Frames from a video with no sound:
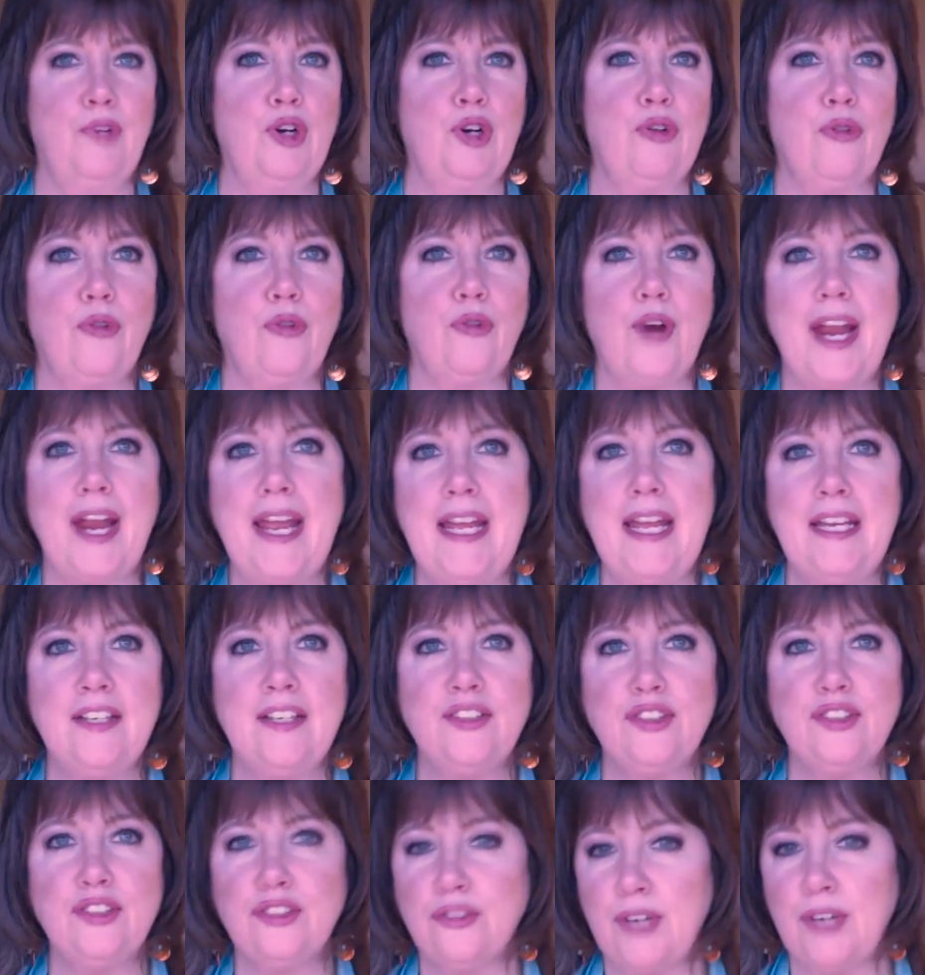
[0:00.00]

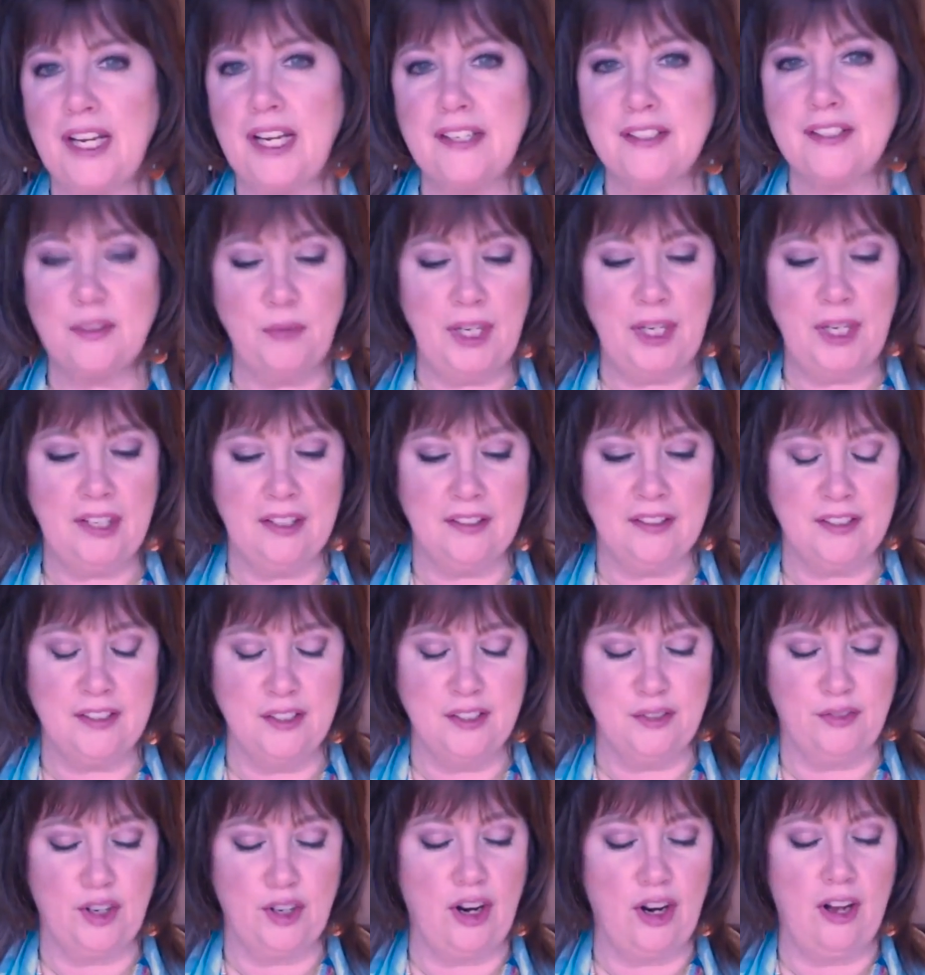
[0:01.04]
great strengths and
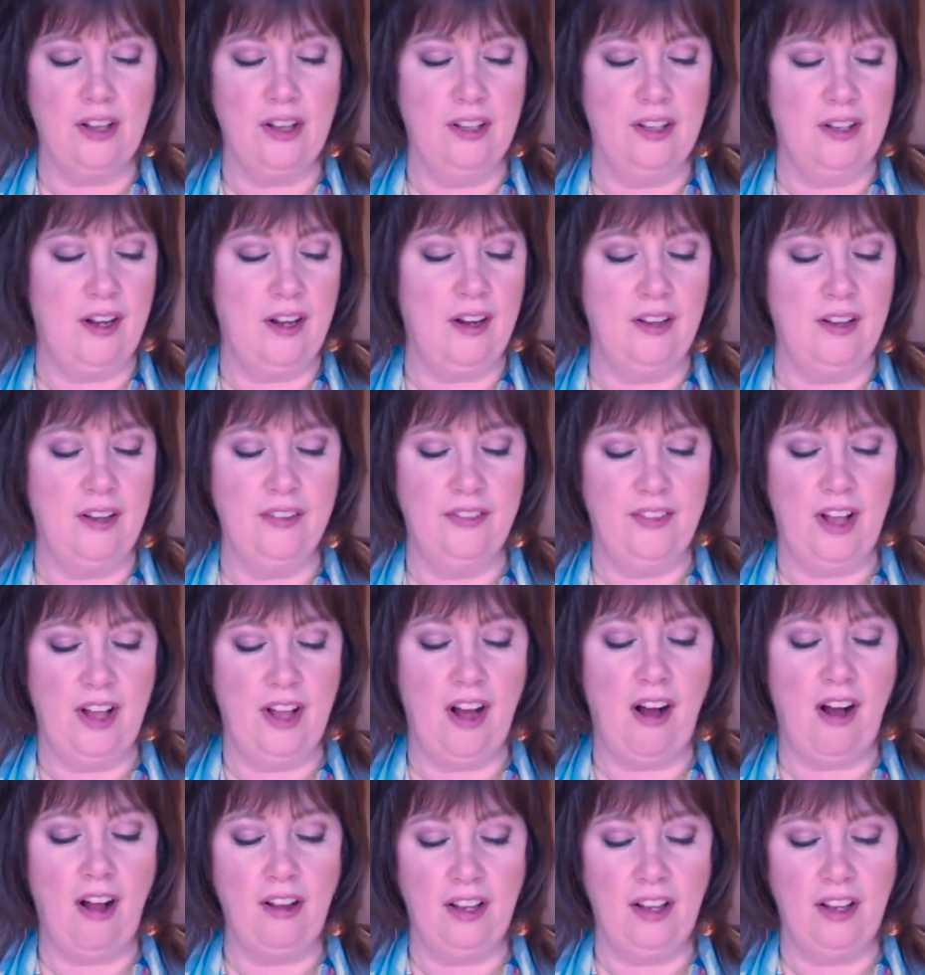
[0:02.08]
weaknesses for
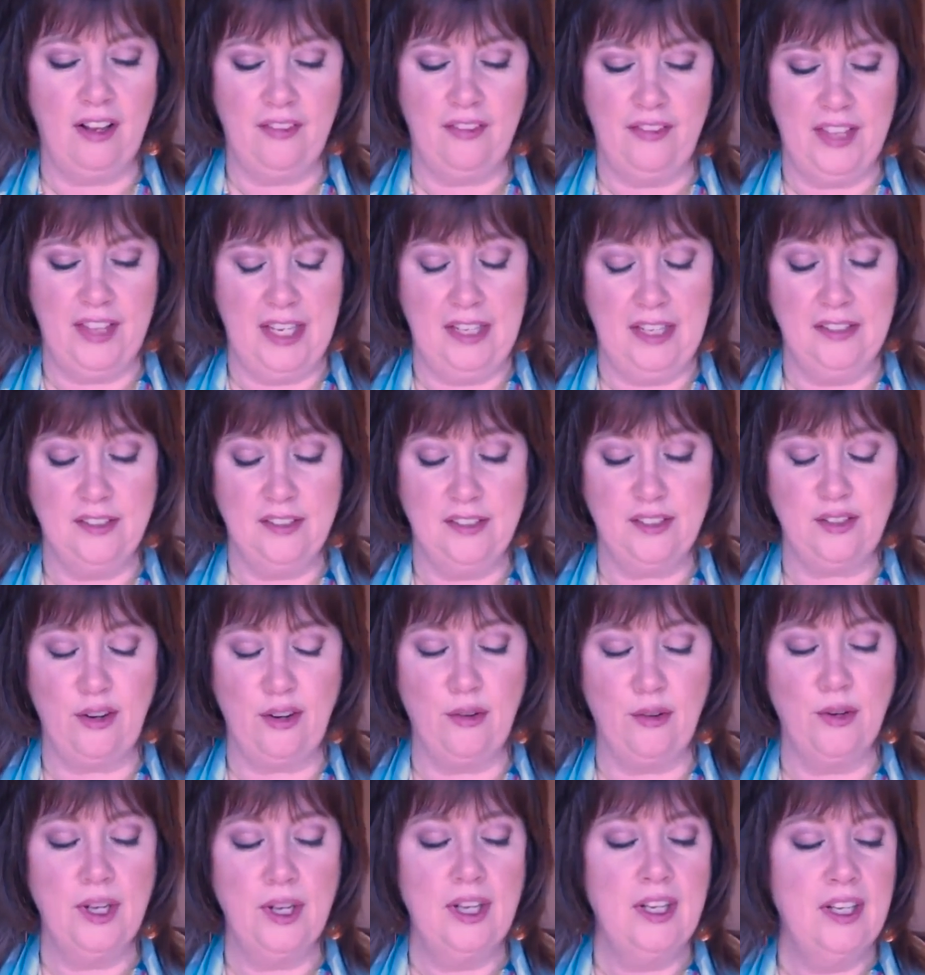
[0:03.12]
all of these.
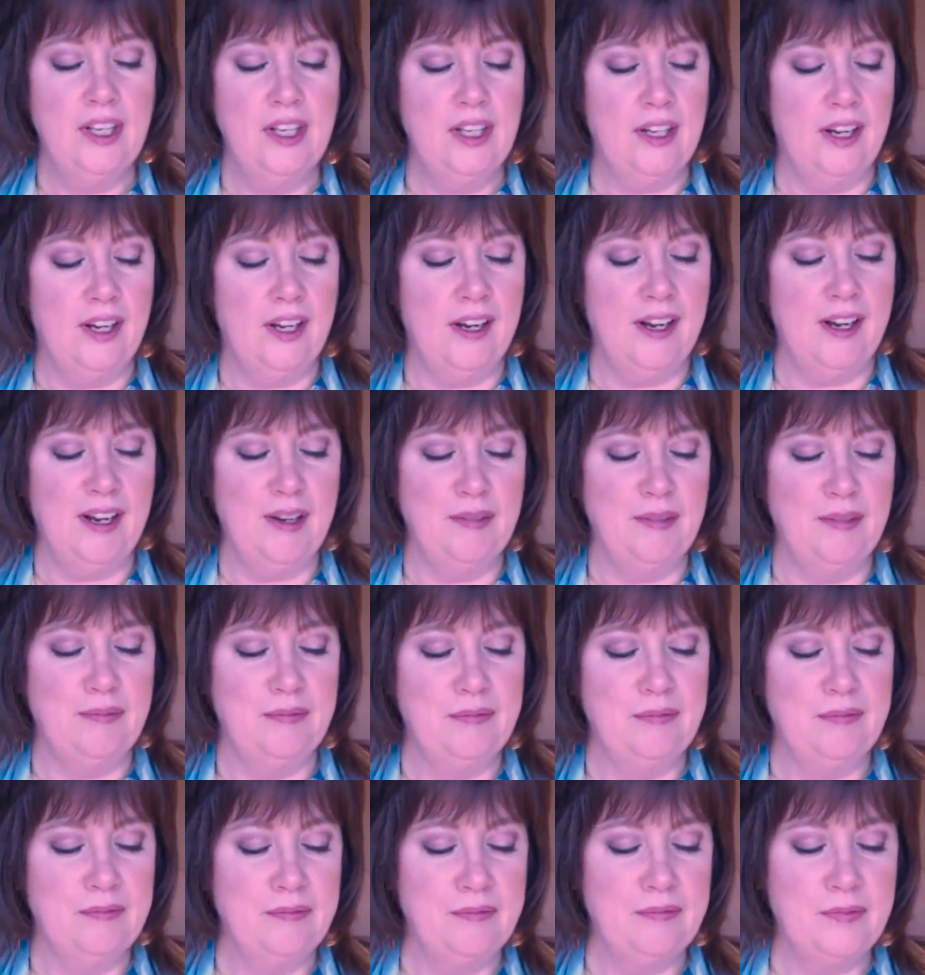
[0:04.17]
So
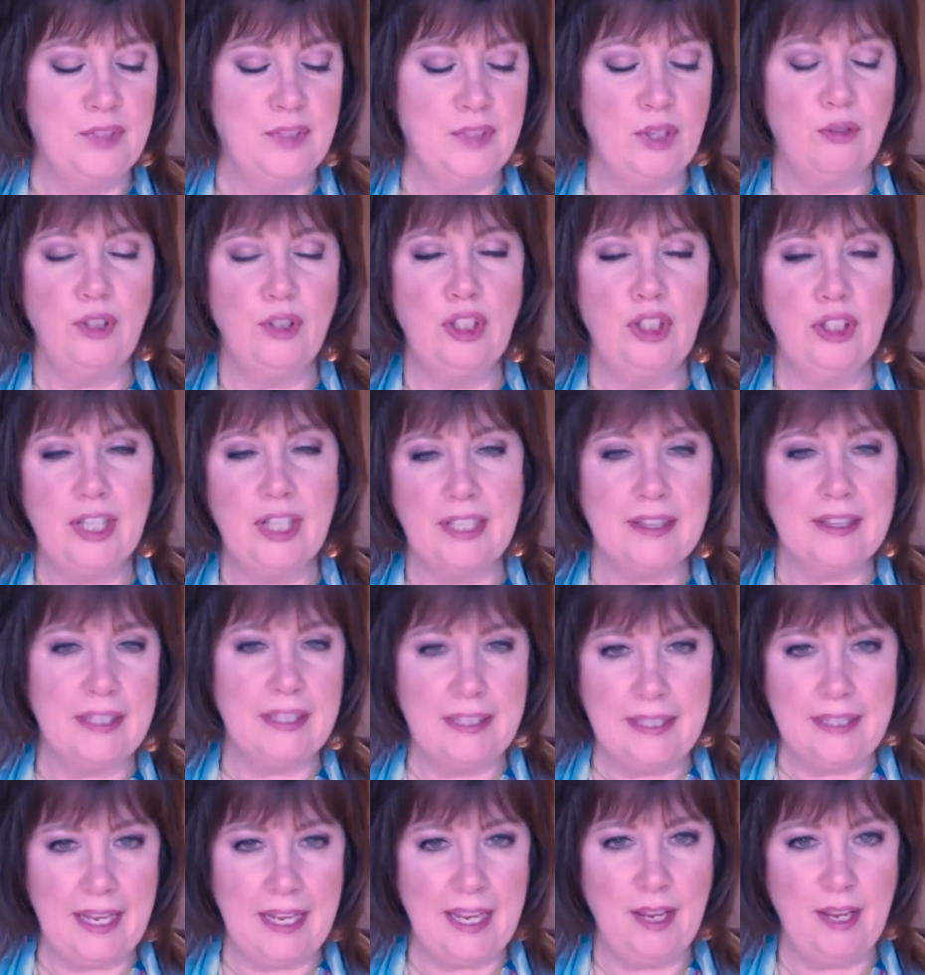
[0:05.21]
don't look at
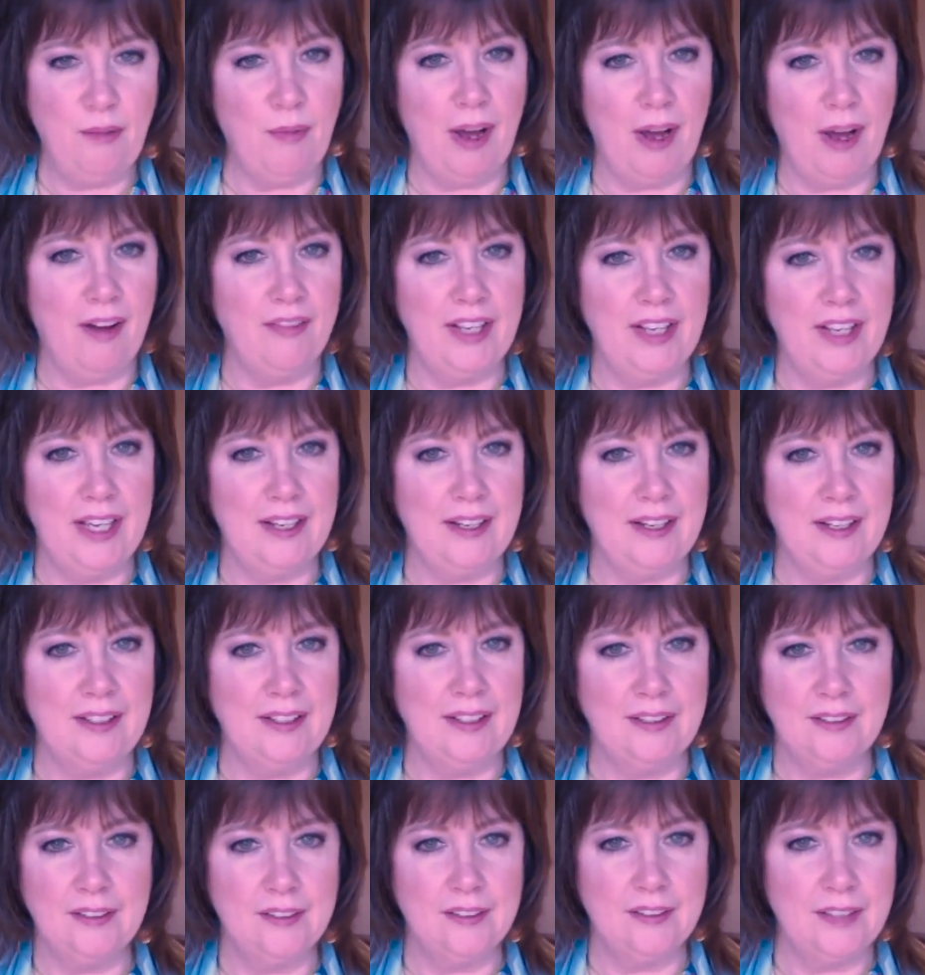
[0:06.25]
the name of it
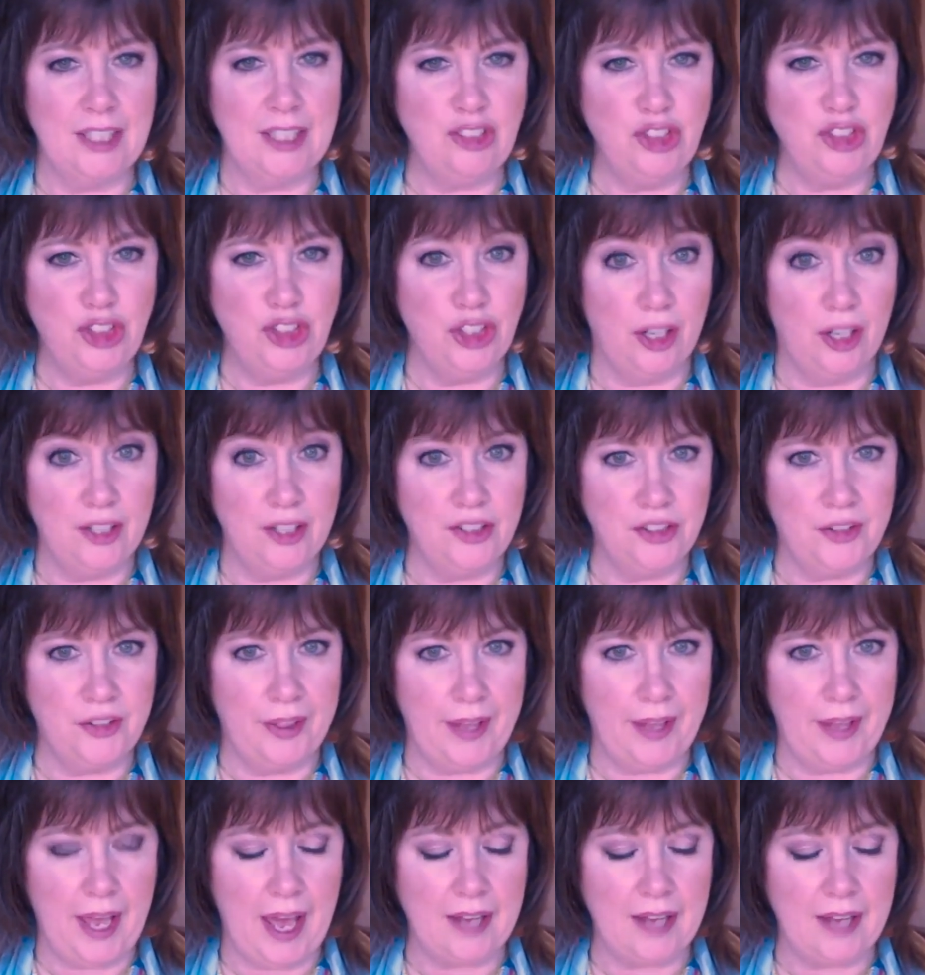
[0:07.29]
and judge
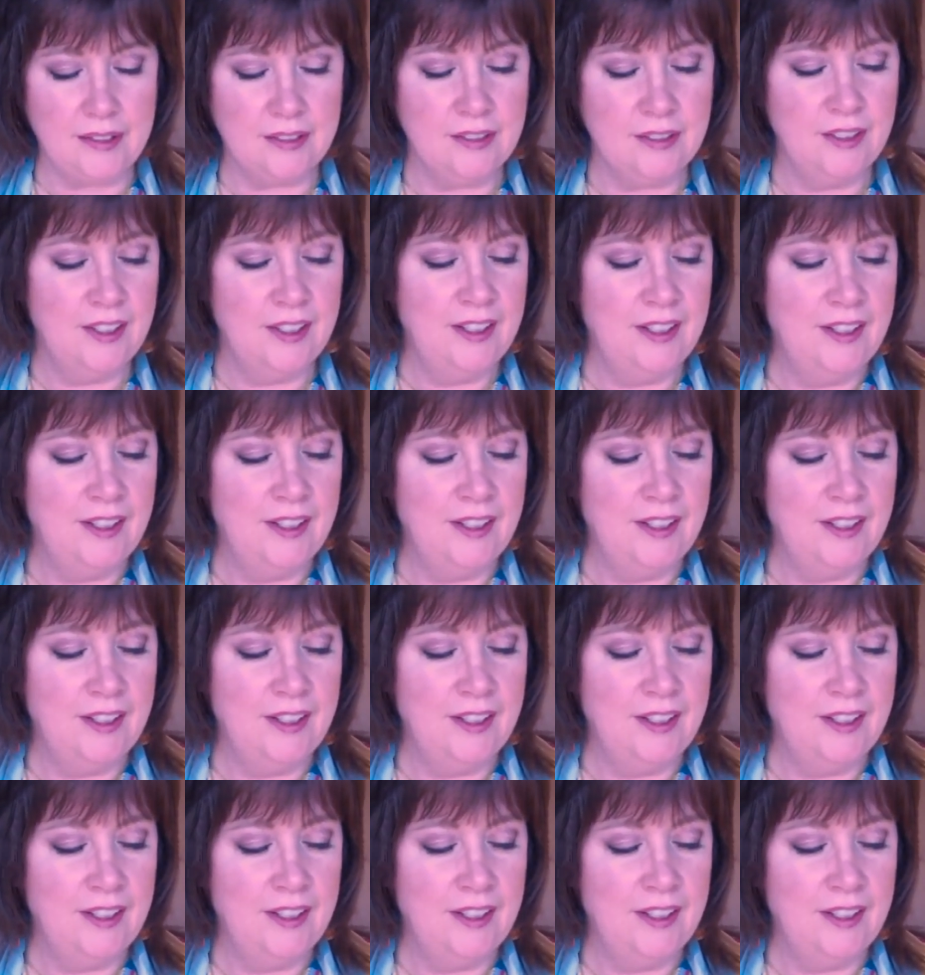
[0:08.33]
that.